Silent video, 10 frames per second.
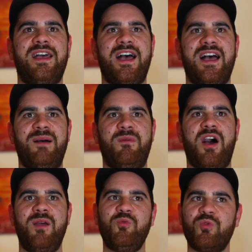
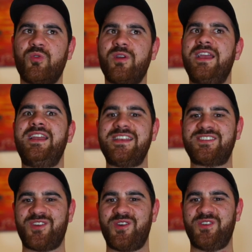I'm really
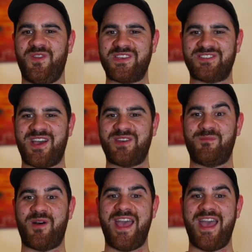stoked on this item.